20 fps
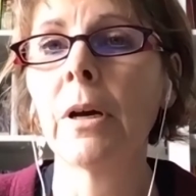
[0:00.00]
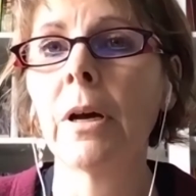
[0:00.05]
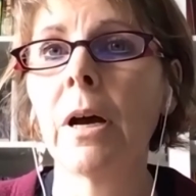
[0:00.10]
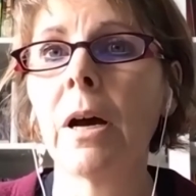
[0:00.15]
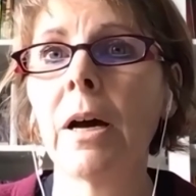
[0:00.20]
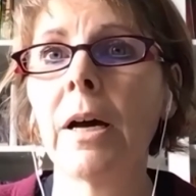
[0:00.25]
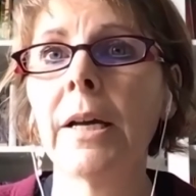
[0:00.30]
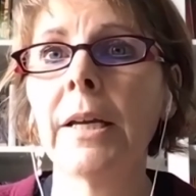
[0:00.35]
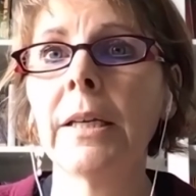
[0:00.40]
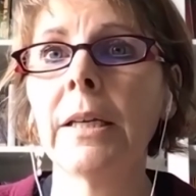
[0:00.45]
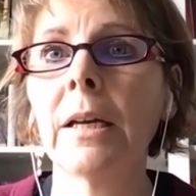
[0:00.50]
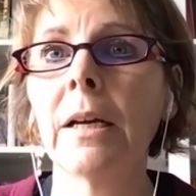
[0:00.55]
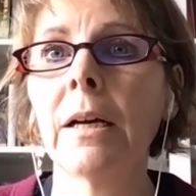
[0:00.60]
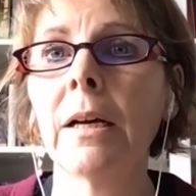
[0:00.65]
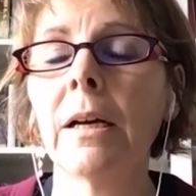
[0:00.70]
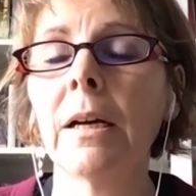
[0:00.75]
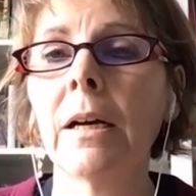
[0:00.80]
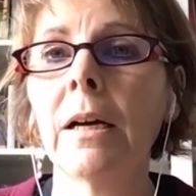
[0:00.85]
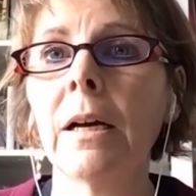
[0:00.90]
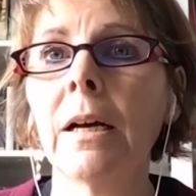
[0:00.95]

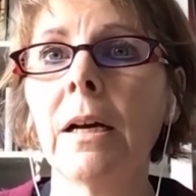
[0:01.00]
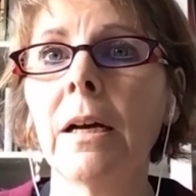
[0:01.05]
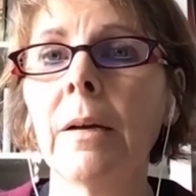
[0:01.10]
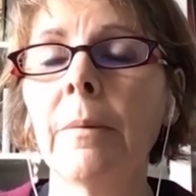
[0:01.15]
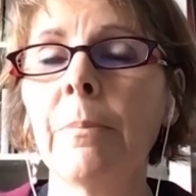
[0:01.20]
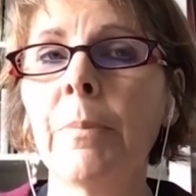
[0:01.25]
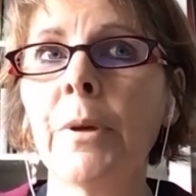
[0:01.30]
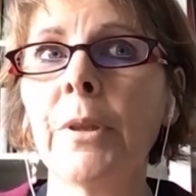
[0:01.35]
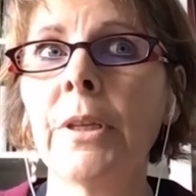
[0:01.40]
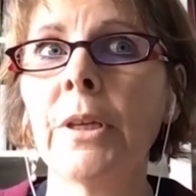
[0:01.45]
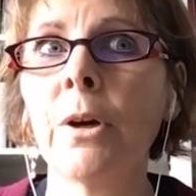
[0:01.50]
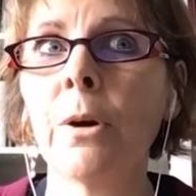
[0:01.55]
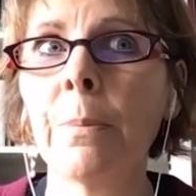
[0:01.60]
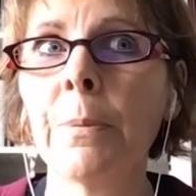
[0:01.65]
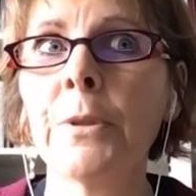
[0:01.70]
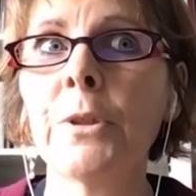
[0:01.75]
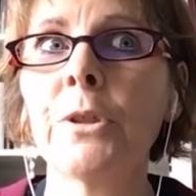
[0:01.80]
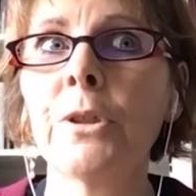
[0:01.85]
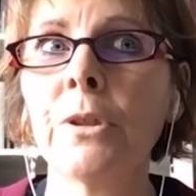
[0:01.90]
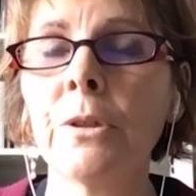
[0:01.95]
the
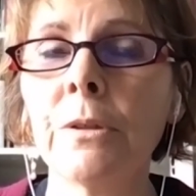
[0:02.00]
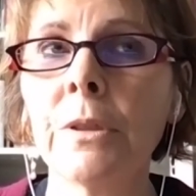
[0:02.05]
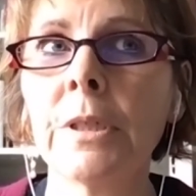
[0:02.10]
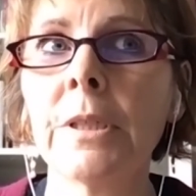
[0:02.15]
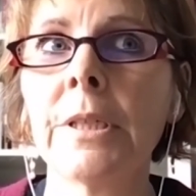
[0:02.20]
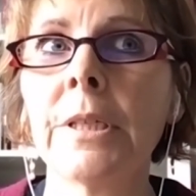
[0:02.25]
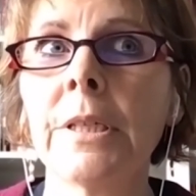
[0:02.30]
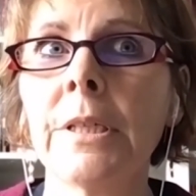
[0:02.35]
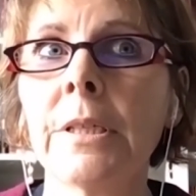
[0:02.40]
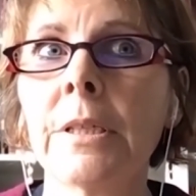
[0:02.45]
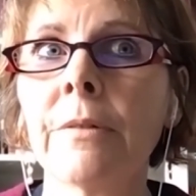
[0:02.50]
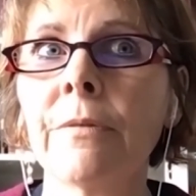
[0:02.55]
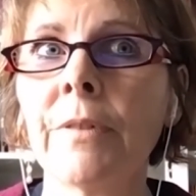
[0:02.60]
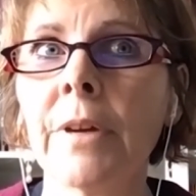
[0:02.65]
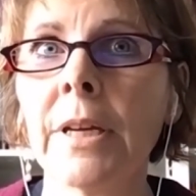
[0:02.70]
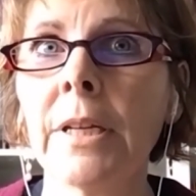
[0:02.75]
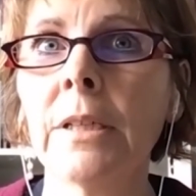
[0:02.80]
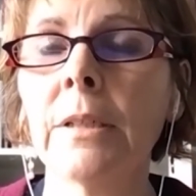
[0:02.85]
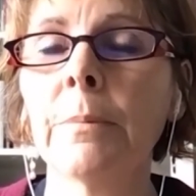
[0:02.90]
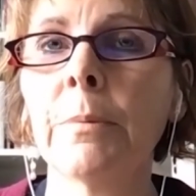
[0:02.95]
opportunities
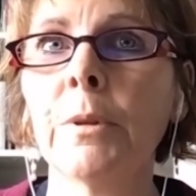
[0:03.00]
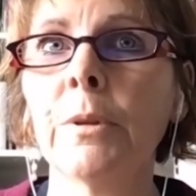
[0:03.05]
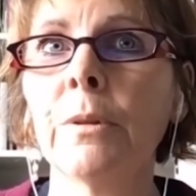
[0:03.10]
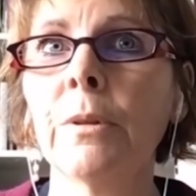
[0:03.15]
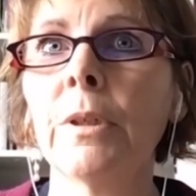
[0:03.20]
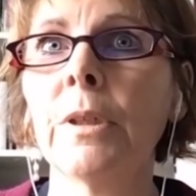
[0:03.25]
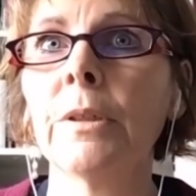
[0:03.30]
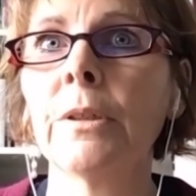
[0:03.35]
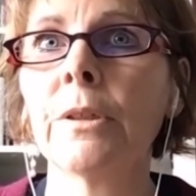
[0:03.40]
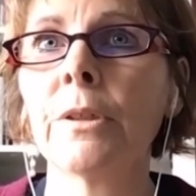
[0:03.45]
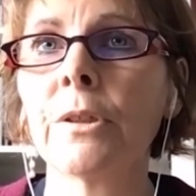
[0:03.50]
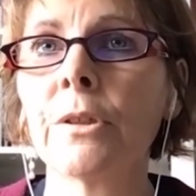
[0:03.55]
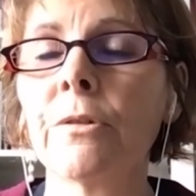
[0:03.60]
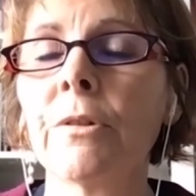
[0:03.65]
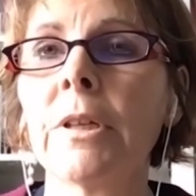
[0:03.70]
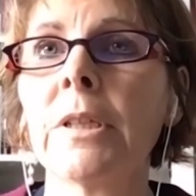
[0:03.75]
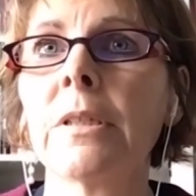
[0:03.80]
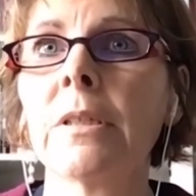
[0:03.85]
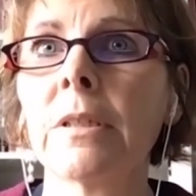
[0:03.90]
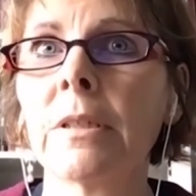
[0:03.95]
available and the
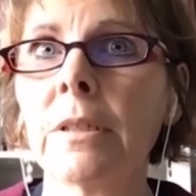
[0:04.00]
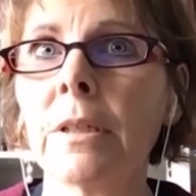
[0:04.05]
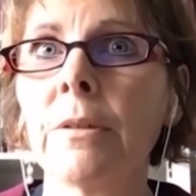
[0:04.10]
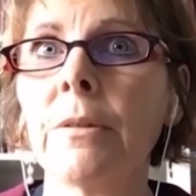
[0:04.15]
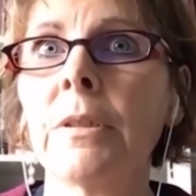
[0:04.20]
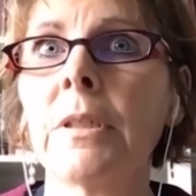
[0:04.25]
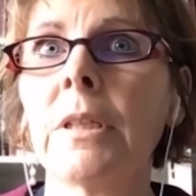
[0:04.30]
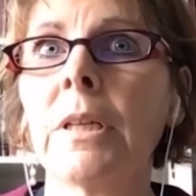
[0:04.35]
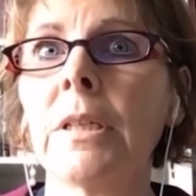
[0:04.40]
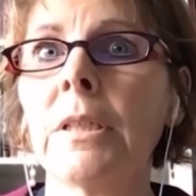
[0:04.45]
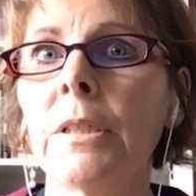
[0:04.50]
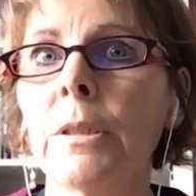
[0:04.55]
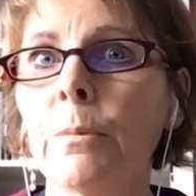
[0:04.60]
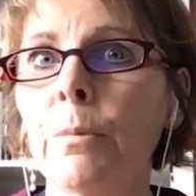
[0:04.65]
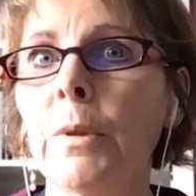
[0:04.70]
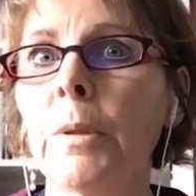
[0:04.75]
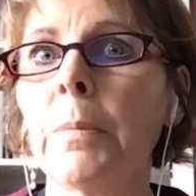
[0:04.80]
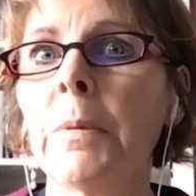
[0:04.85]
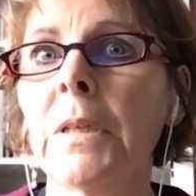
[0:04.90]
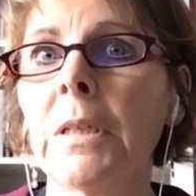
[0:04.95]
stress associated
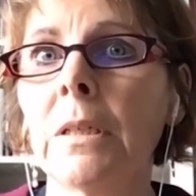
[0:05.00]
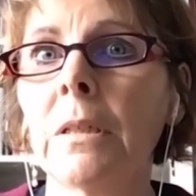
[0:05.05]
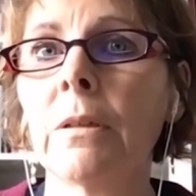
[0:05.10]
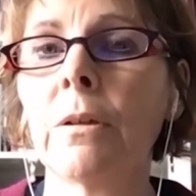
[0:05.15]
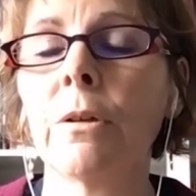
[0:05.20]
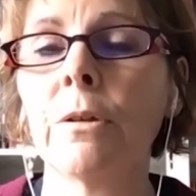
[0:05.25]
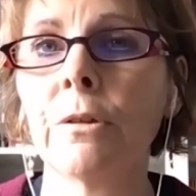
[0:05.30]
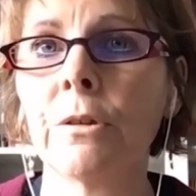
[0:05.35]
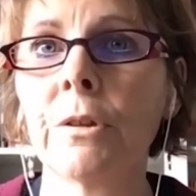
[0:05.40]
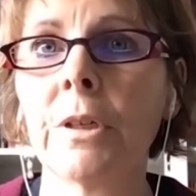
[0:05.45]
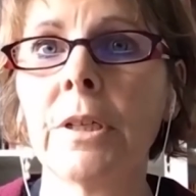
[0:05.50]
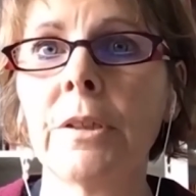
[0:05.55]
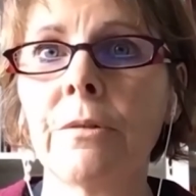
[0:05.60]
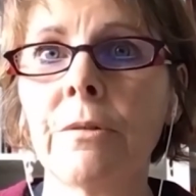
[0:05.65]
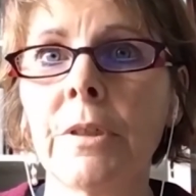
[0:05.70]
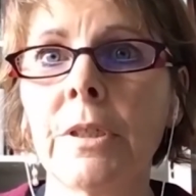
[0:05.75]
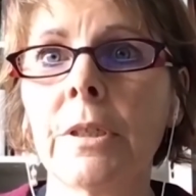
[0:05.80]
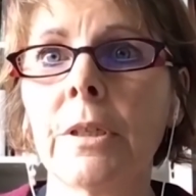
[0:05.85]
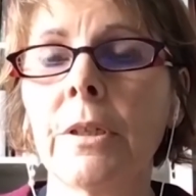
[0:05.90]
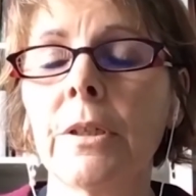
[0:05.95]
with being a contract
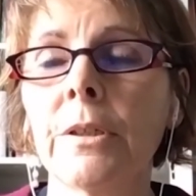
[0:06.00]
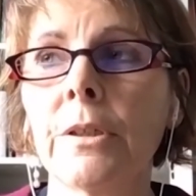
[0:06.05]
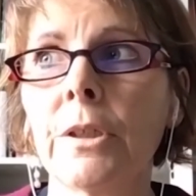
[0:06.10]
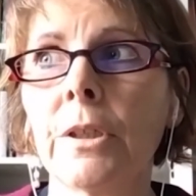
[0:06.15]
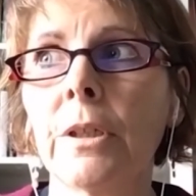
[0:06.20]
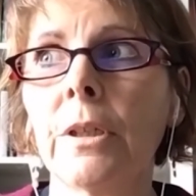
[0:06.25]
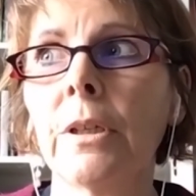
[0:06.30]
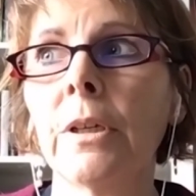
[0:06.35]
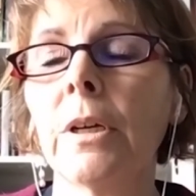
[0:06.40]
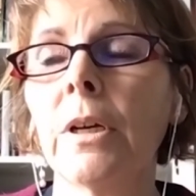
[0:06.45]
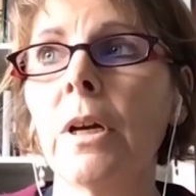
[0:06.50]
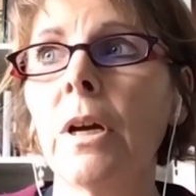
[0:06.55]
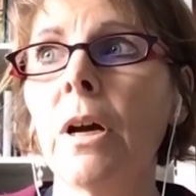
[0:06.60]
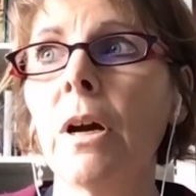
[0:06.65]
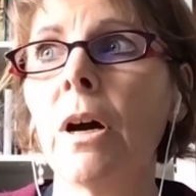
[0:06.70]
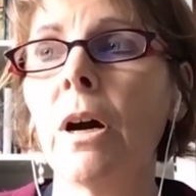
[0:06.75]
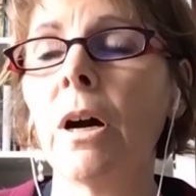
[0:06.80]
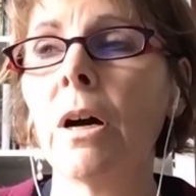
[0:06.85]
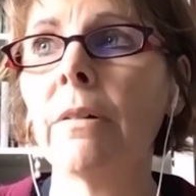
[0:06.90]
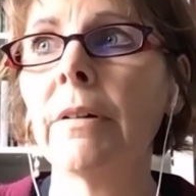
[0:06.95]
researcher
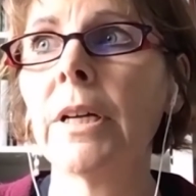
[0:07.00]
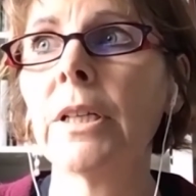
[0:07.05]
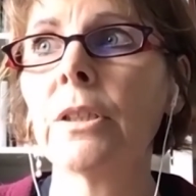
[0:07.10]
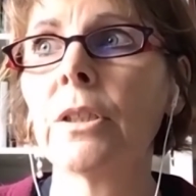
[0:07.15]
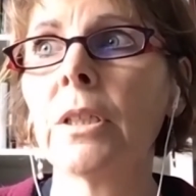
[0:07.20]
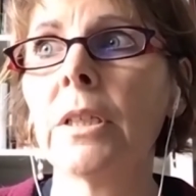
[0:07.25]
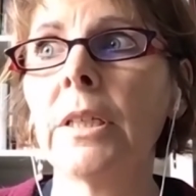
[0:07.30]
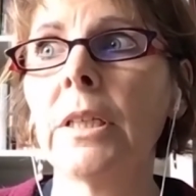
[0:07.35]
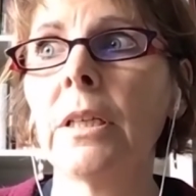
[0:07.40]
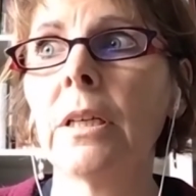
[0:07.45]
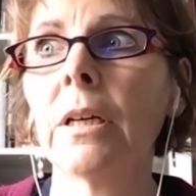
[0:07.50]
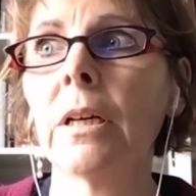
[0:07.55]
are actually